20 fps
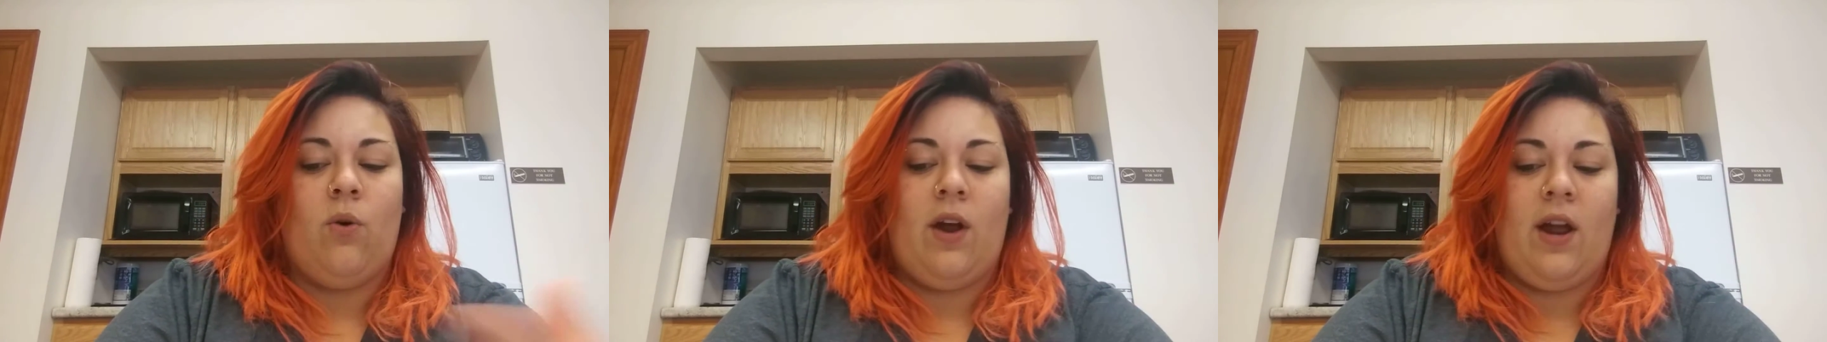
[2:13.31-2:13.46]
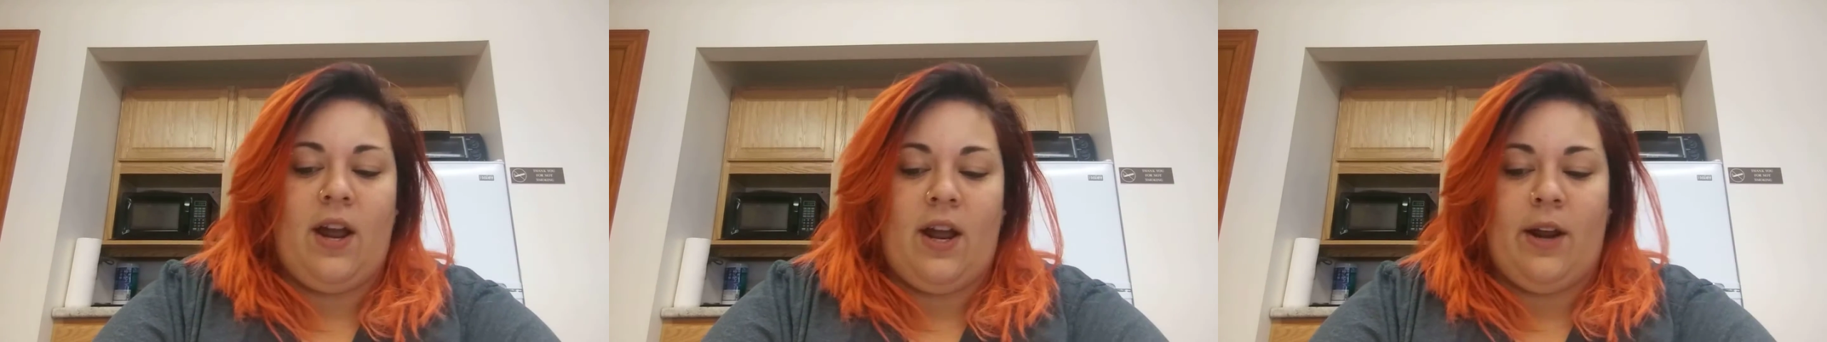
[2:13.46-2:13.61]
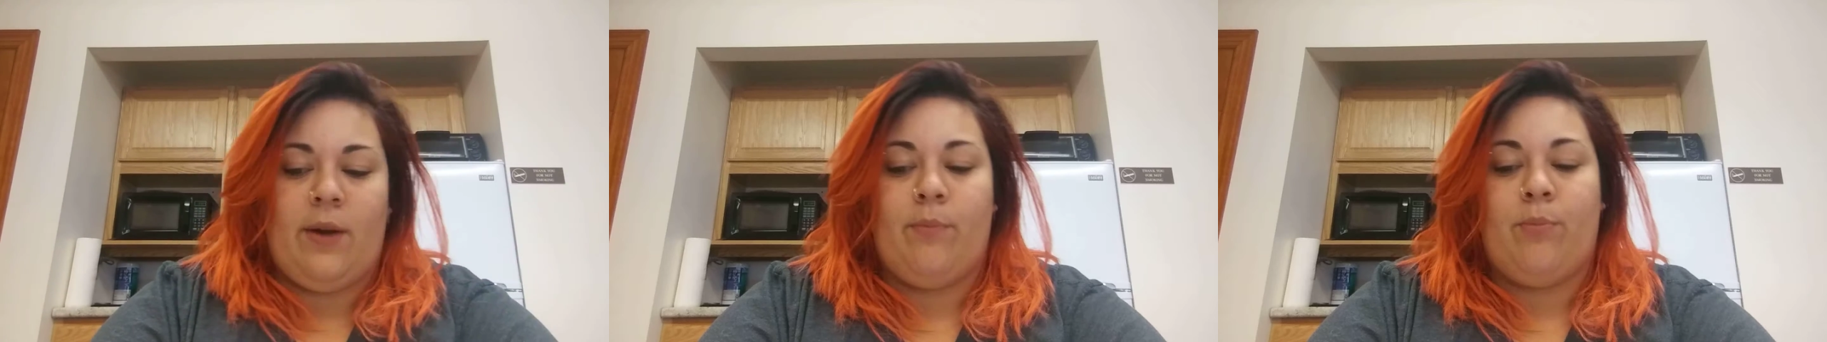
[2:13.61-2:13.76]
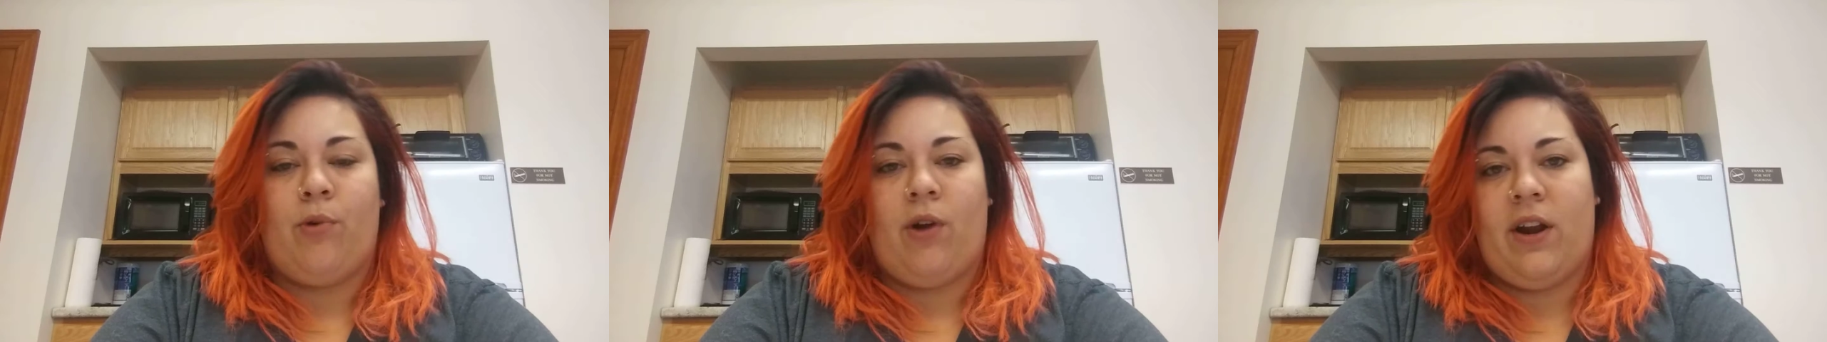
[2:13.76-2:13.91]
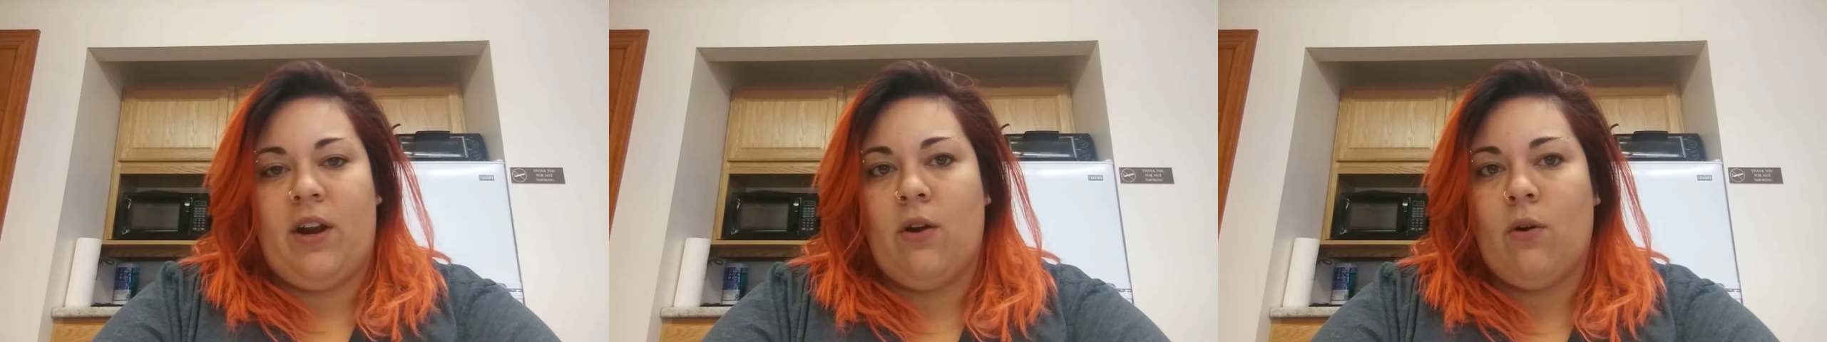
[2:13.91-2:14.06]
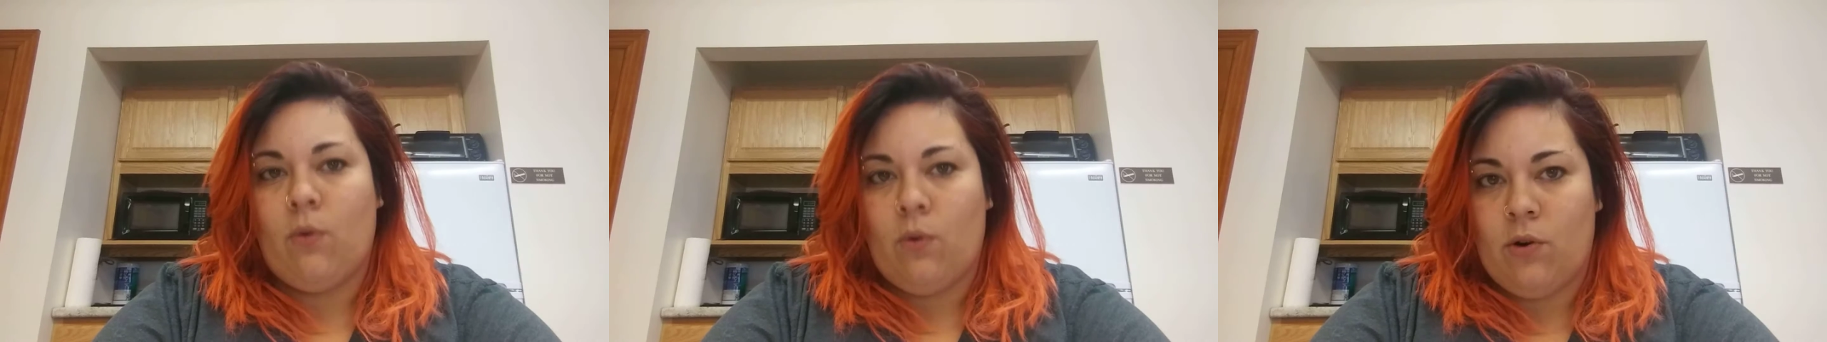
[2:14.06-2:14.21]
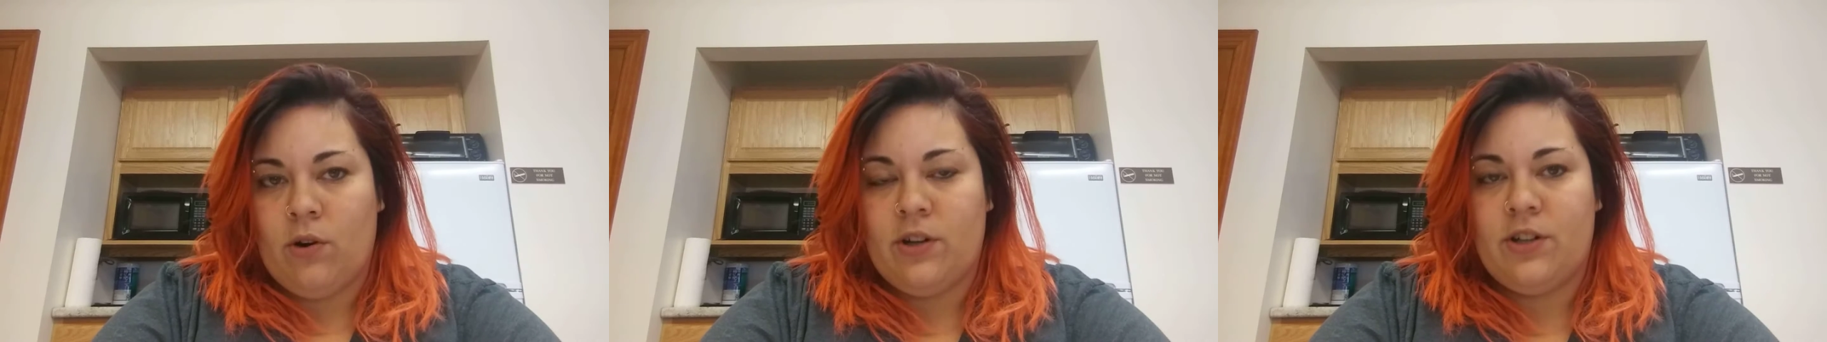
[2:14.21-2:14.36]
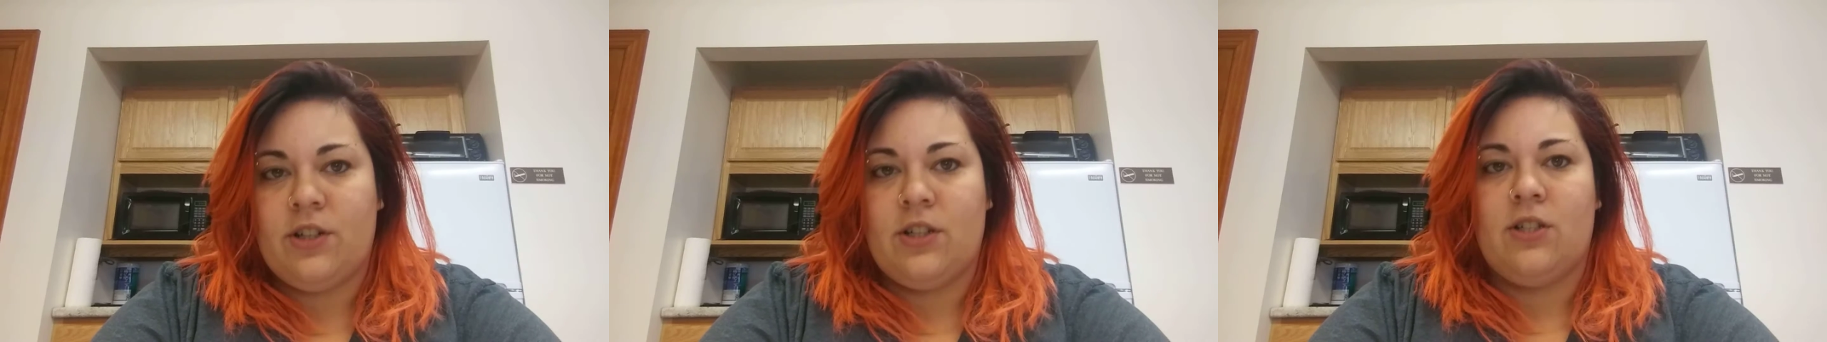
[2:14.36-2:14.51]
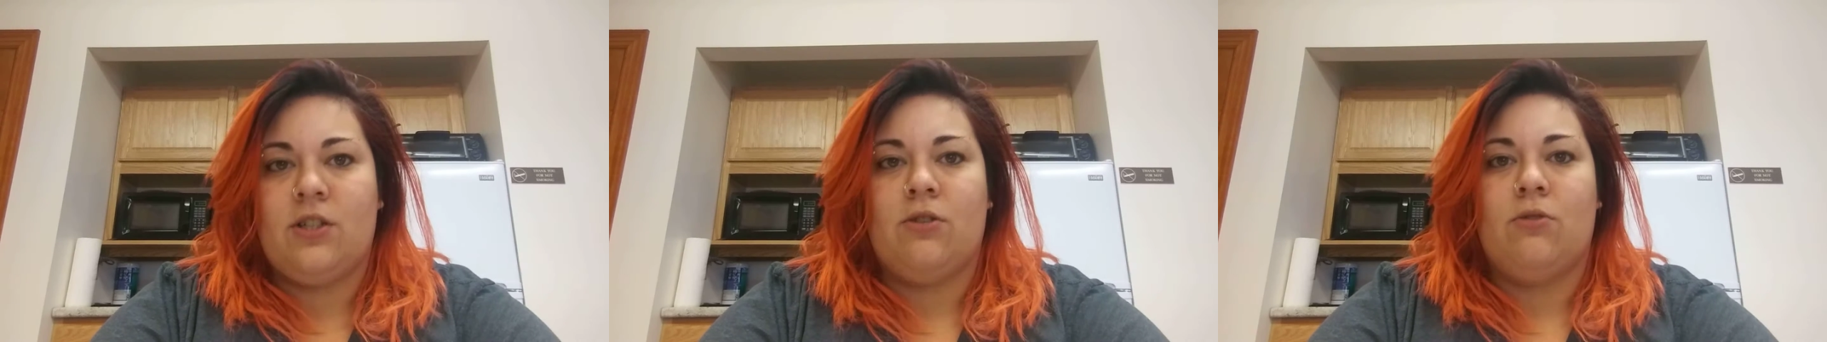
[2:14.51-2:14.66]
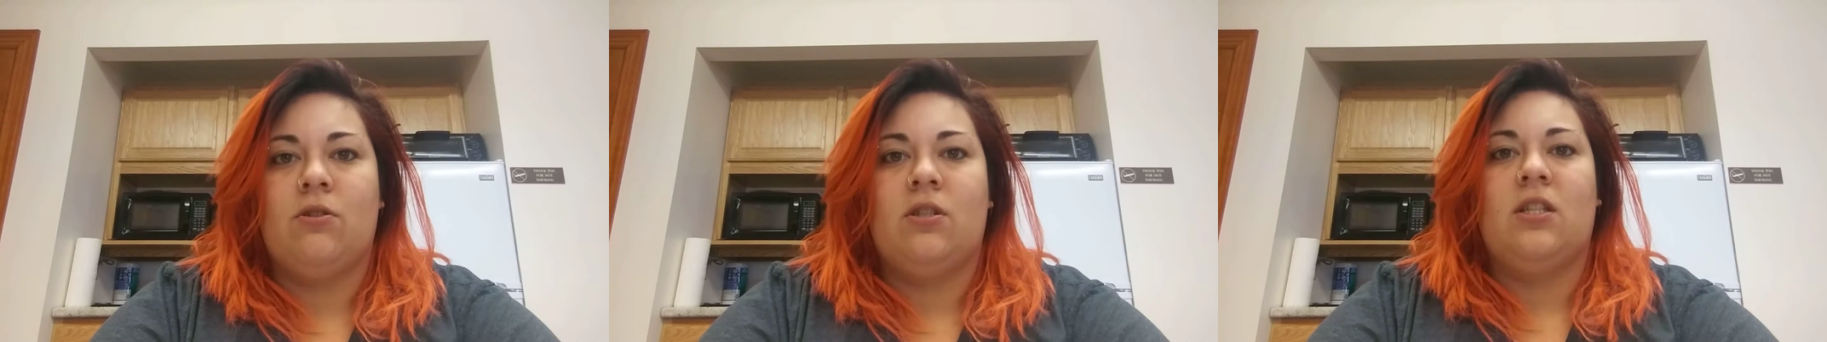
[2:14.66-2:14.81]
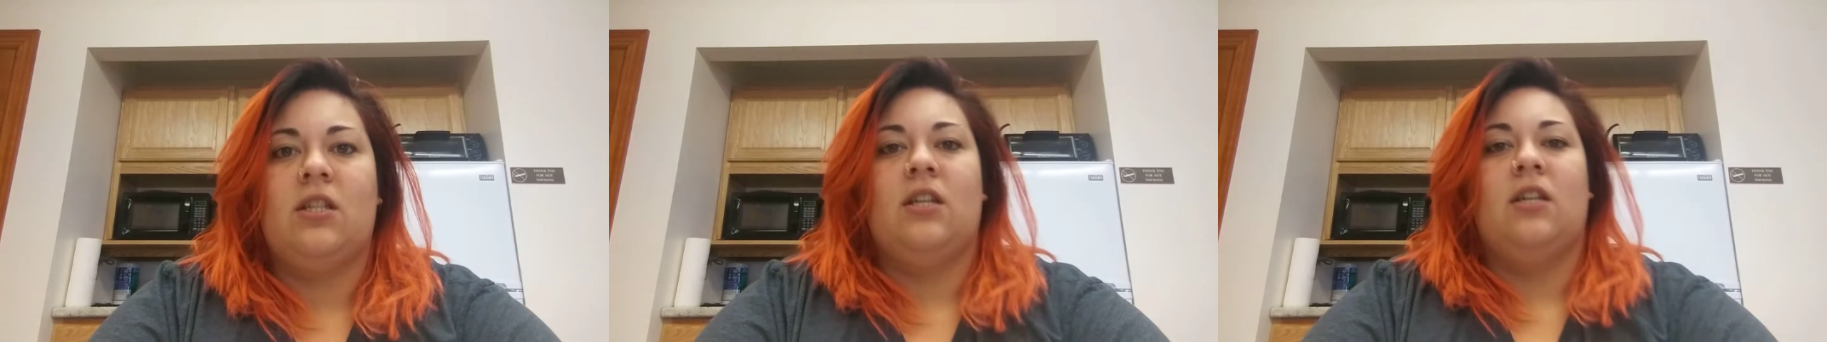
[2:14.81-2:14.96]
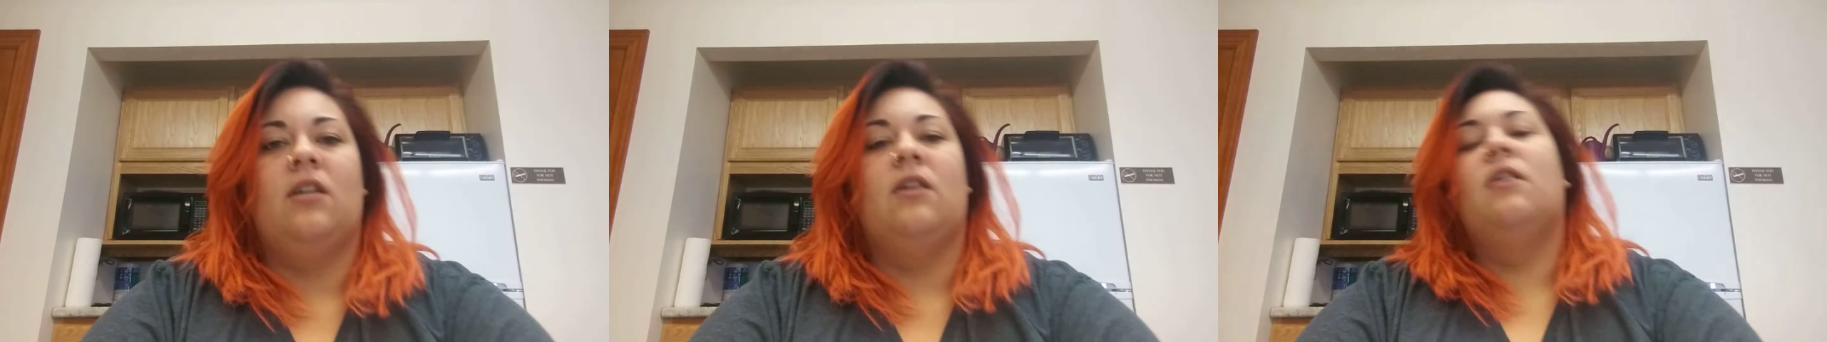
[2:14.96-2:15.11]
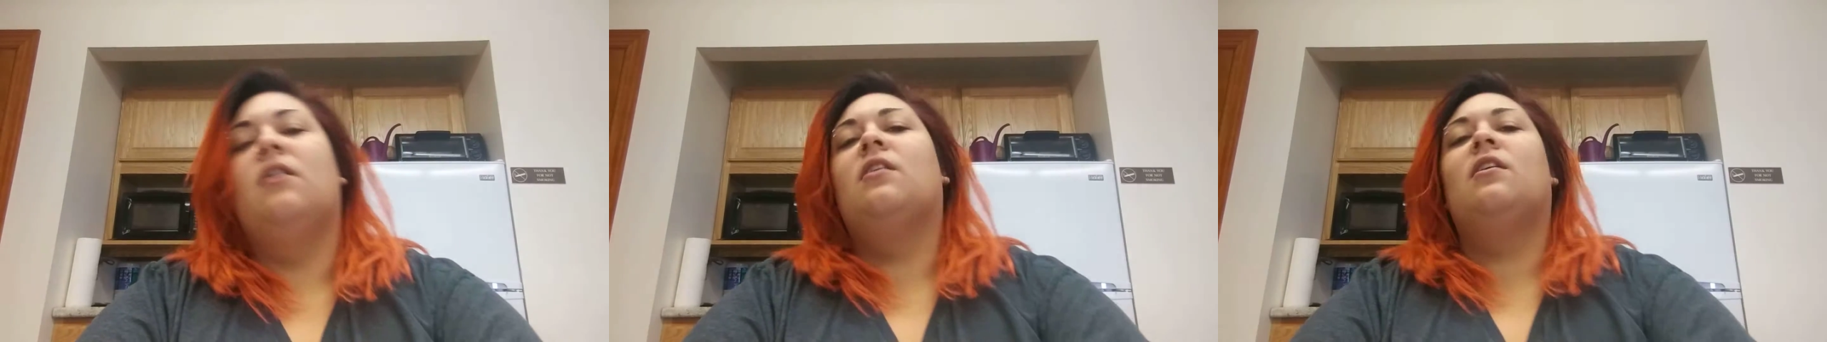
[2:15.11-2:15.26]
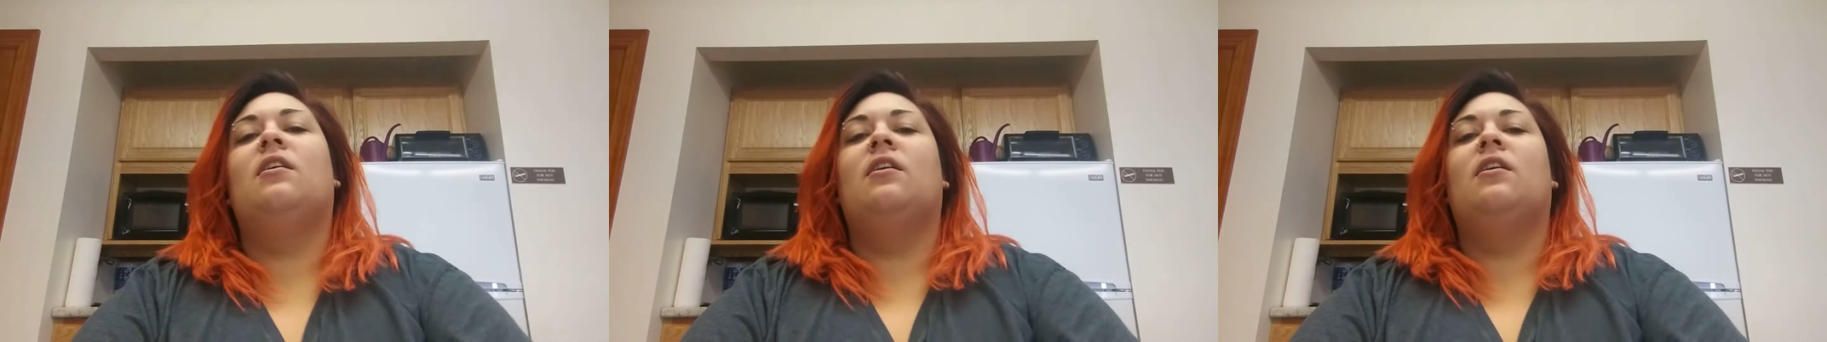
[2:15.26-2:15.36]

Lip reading: and bright oranges you see